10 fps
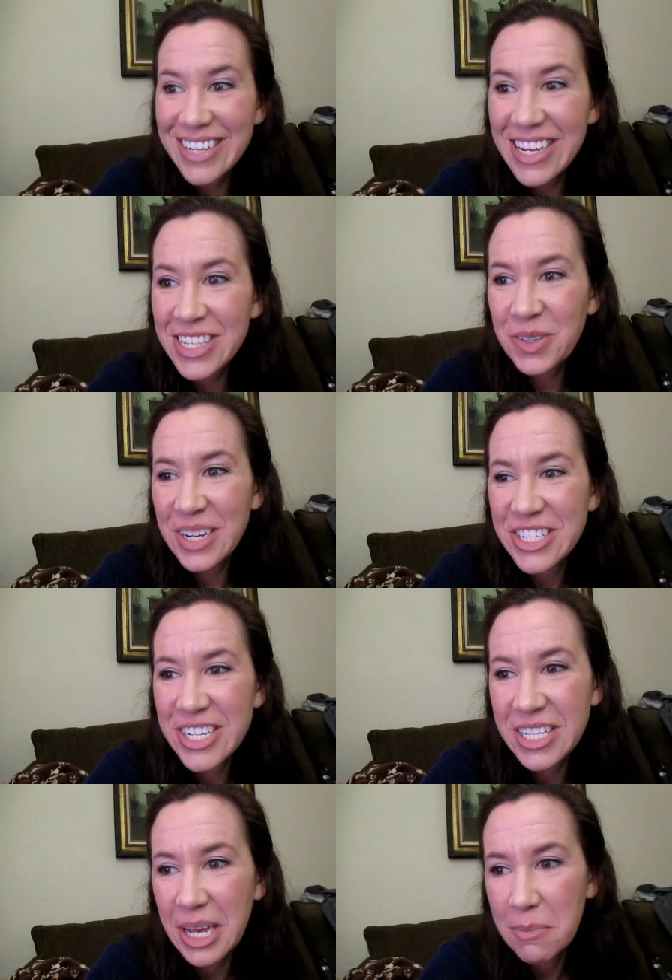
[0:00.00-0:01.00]
today's
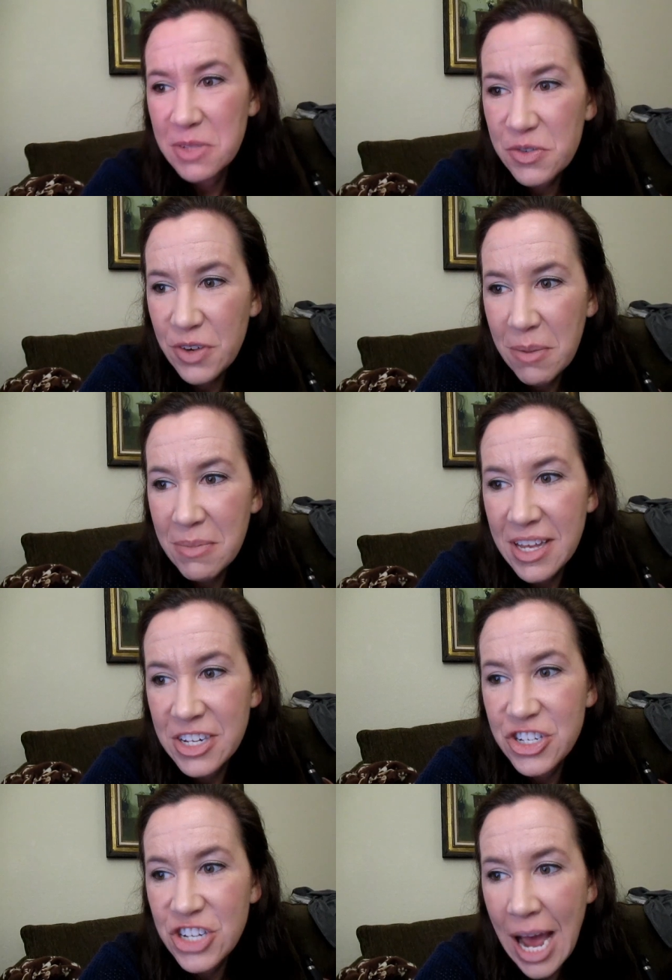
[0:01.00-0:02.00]
question comes from
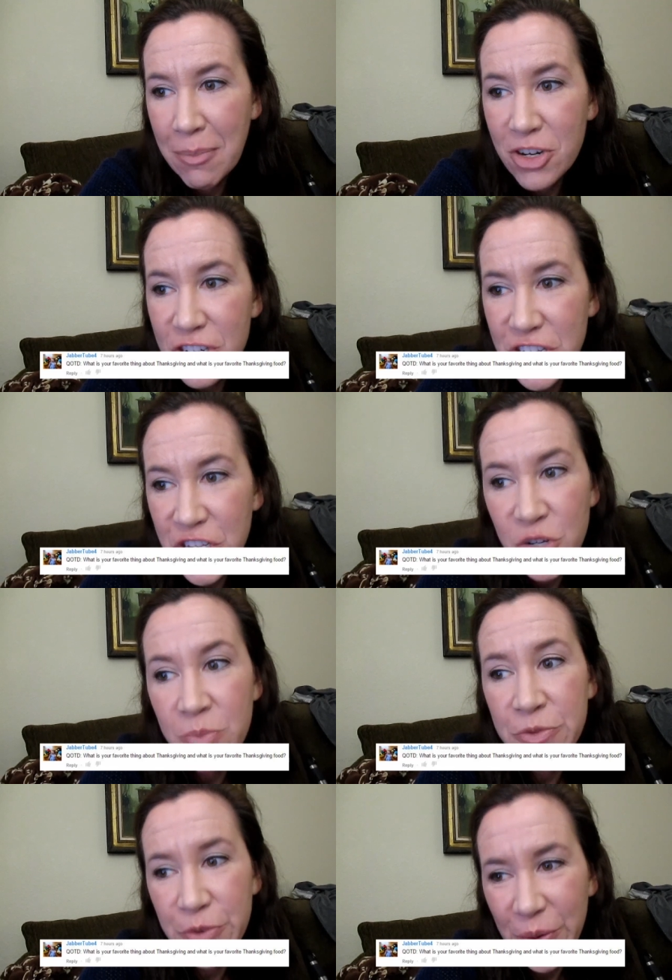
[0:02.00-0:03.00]
Jabber
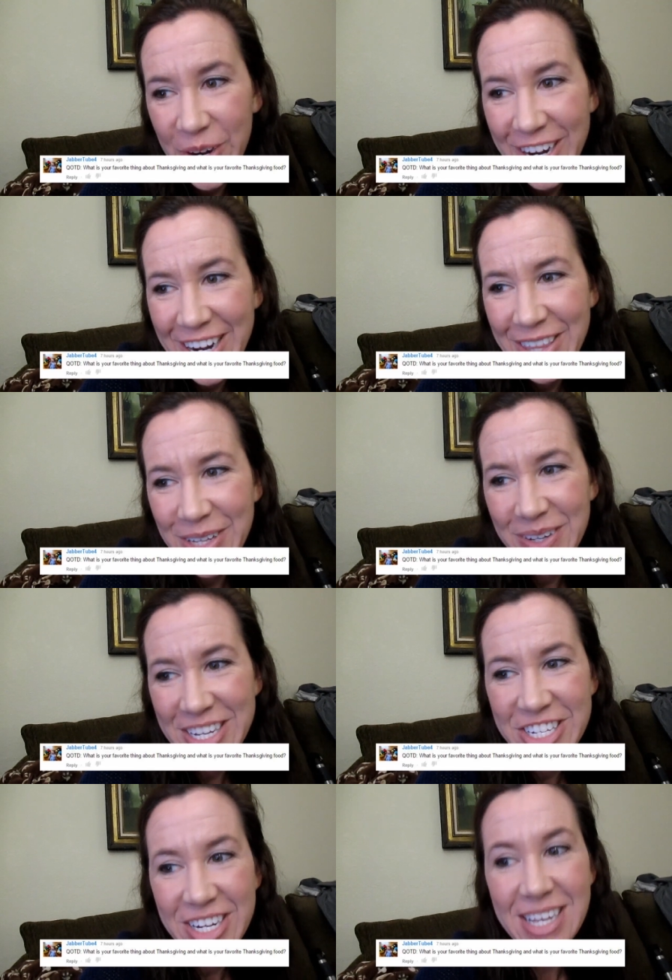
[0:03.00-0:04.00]
Tube four, and the
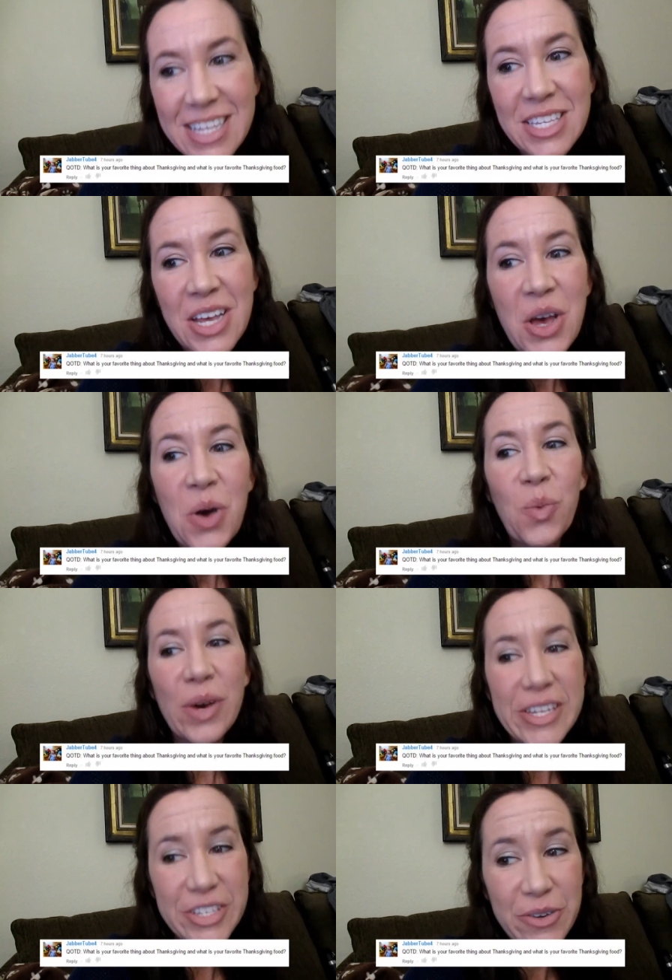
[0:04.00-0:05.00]
question is,
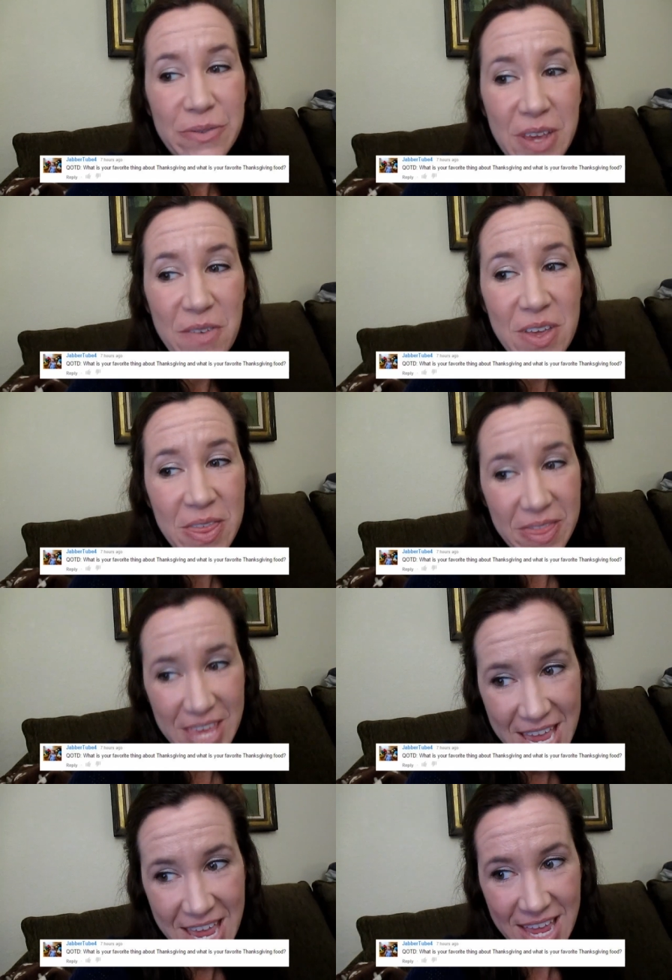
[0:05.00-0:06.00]
what is your favorite
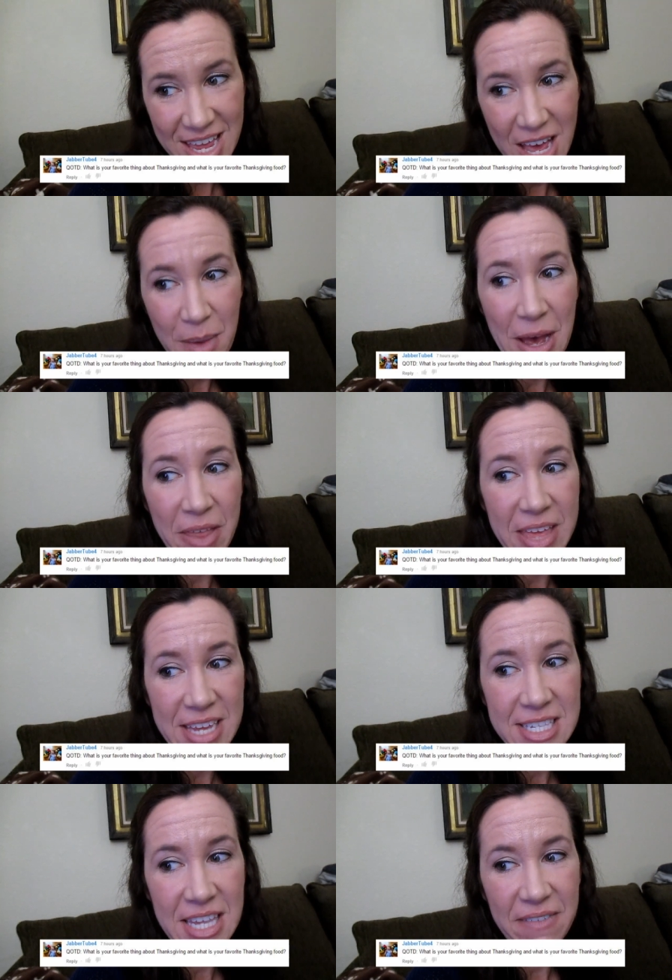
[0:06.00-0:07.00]
thing about
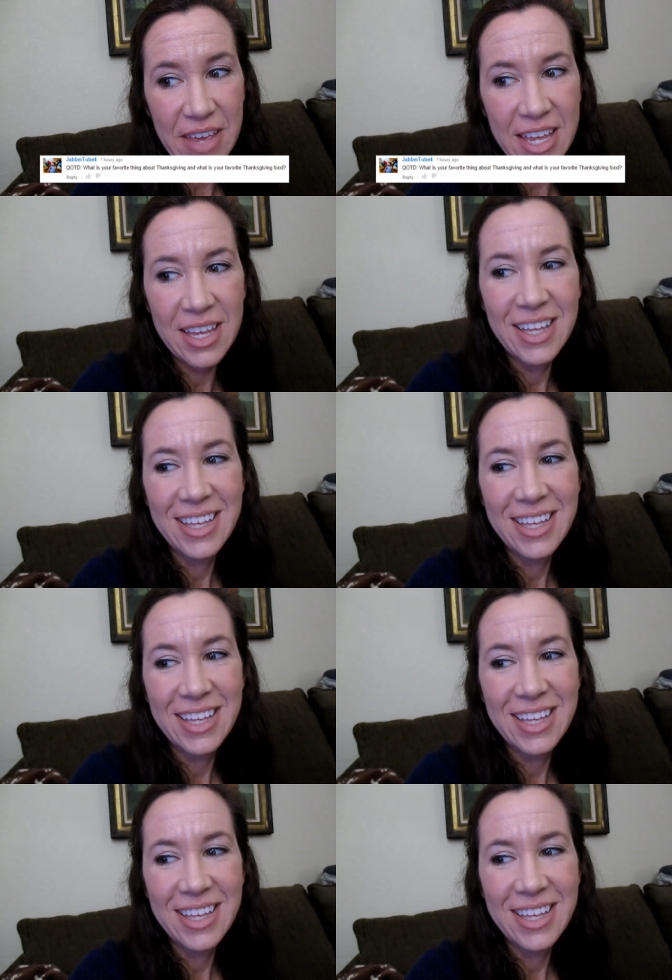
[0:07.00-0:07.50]
Thanksgiving?